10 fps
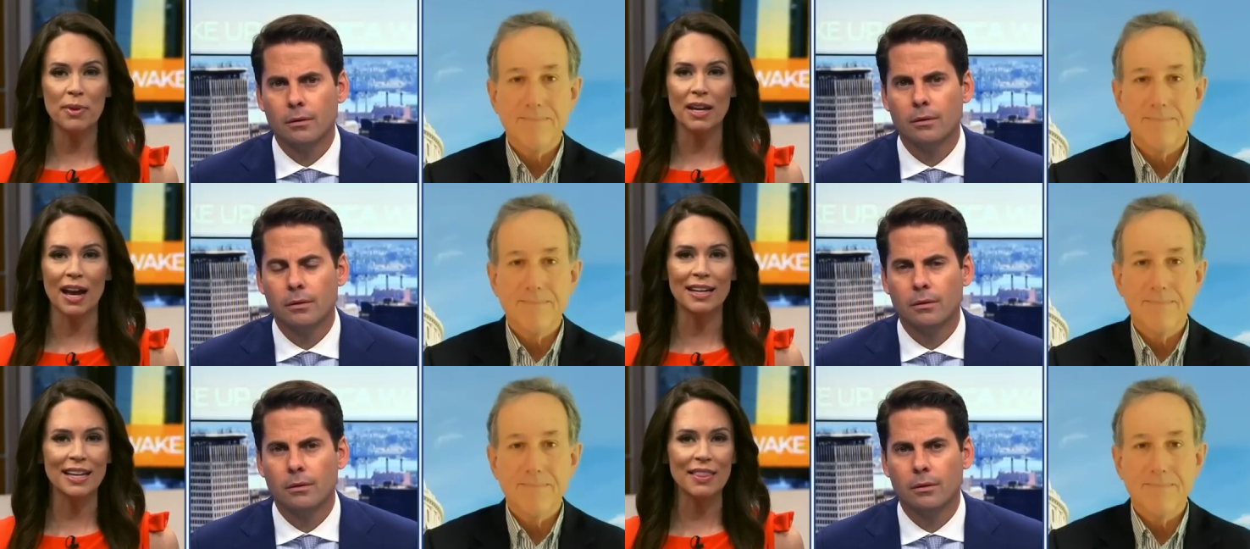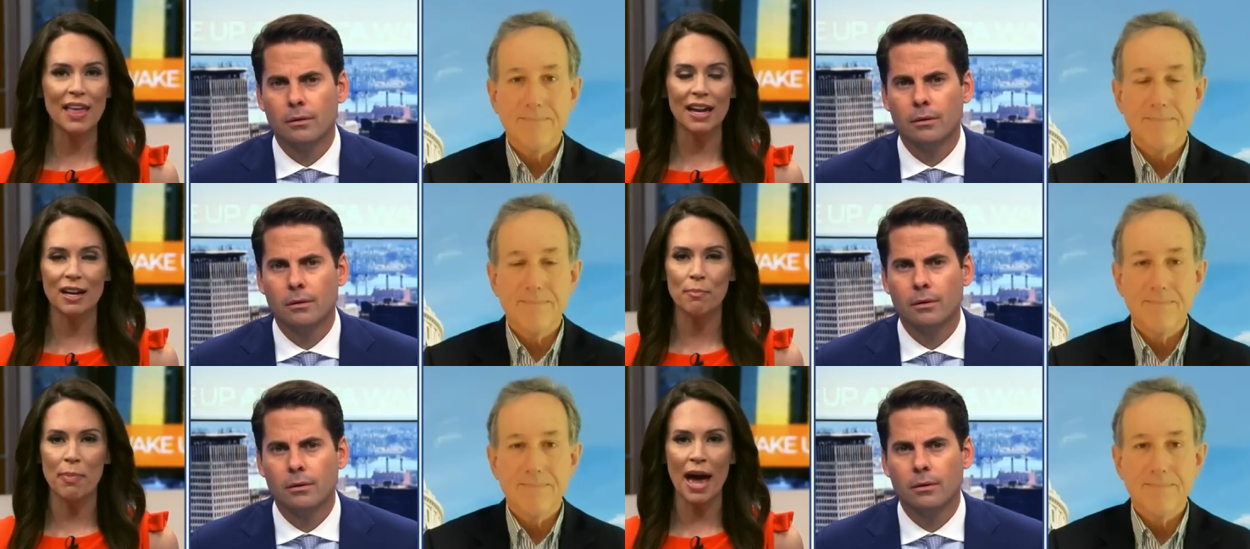Speaker 1: And again, that
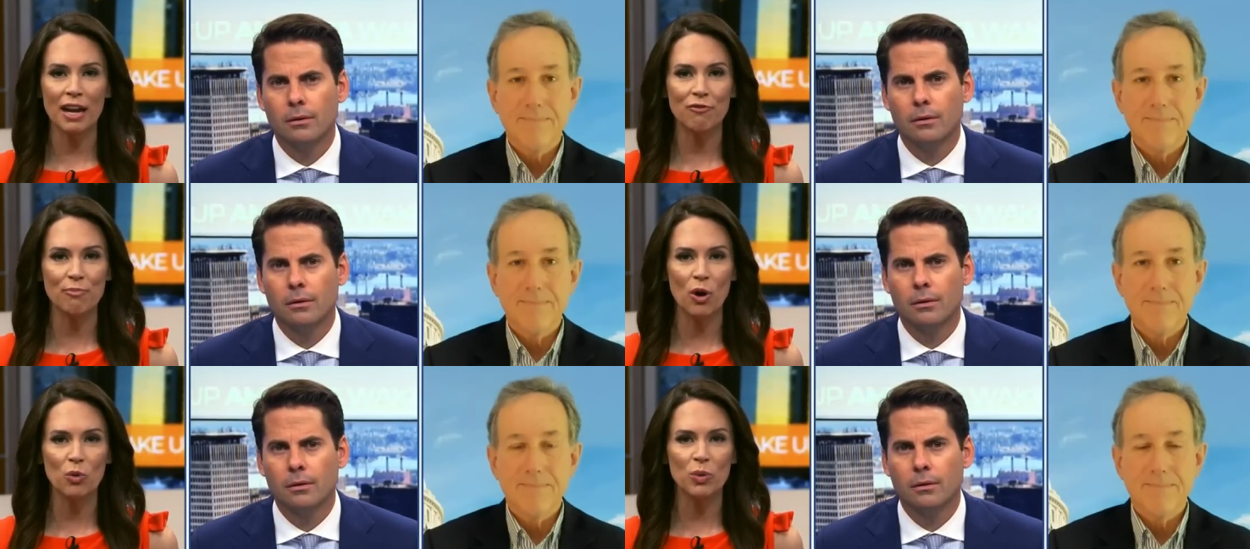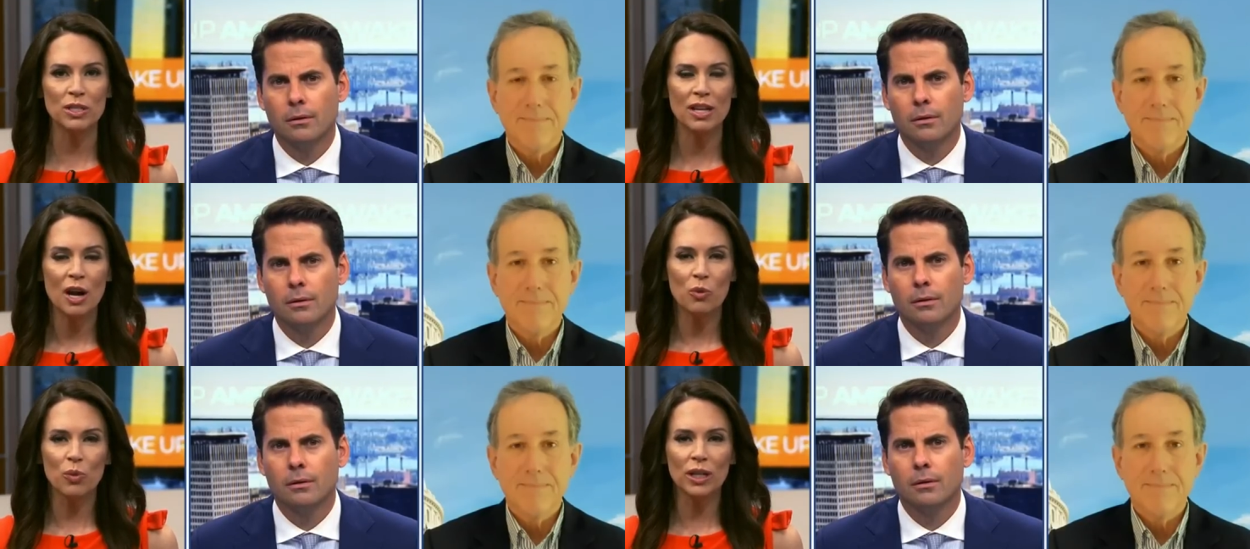combative mode was
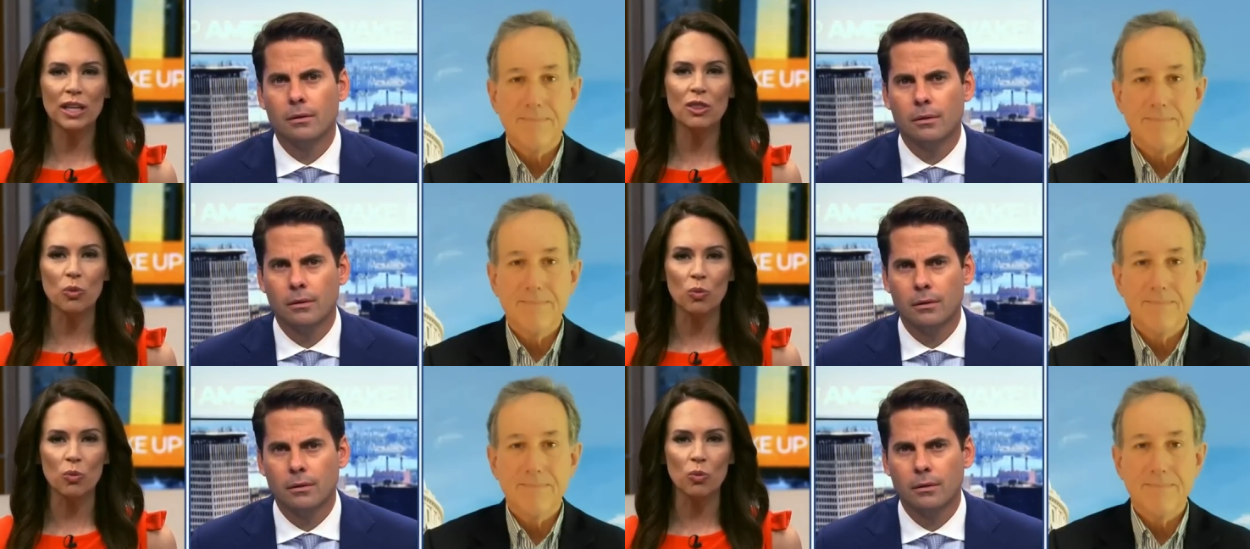really the